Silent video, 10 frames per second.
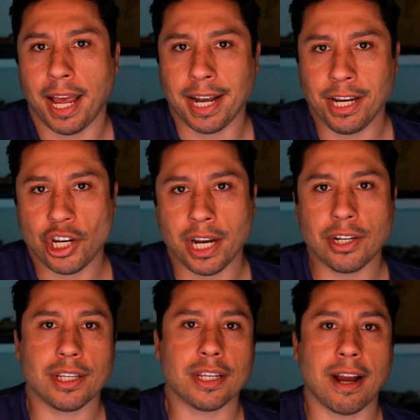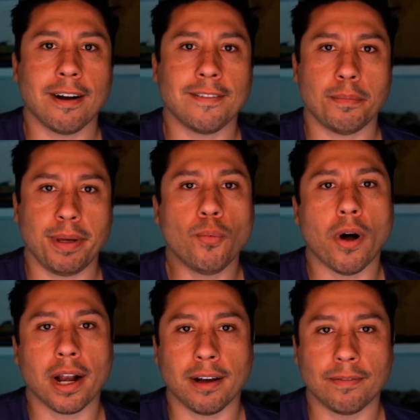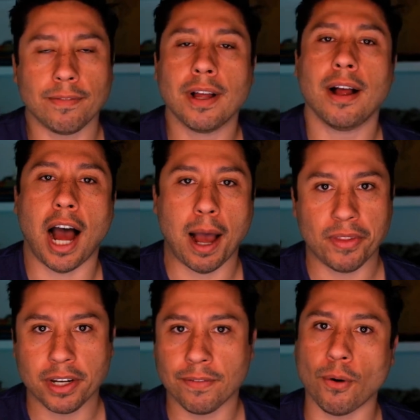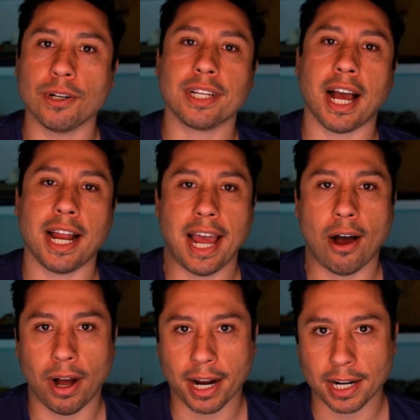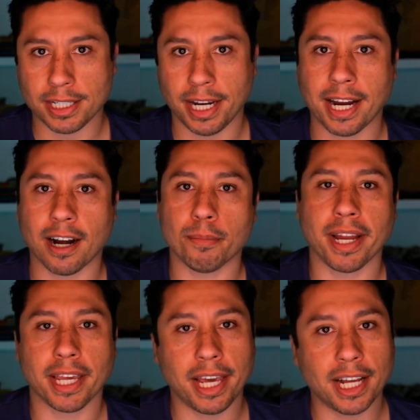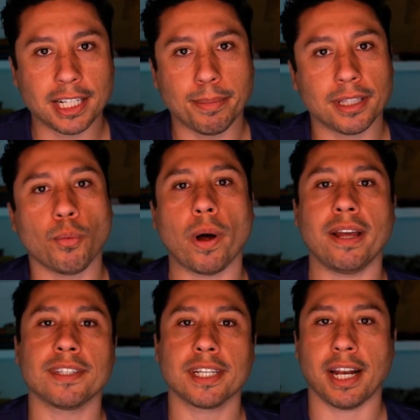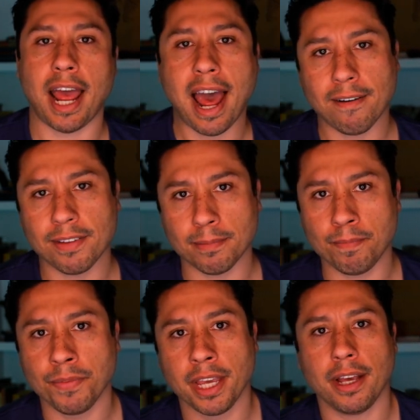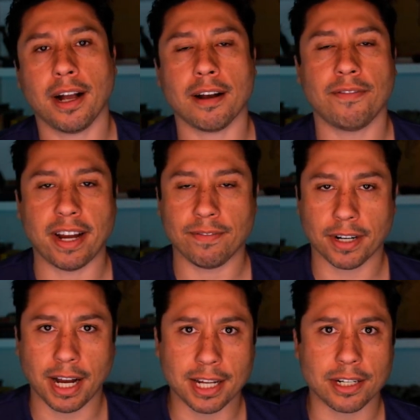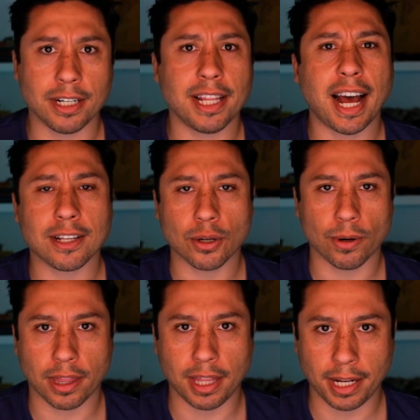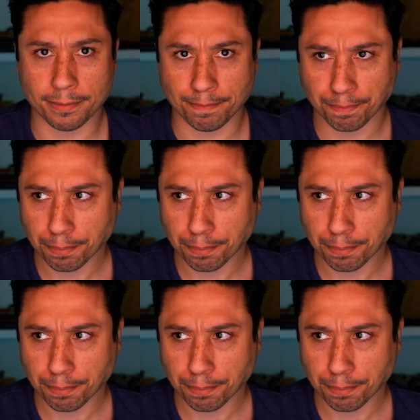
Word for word: And he changes his narrative to be one of, I'm the divorce guy now. I gotta take care of my kids, but the wife is gonna have them. Gotta fight for custody, that sort of thing.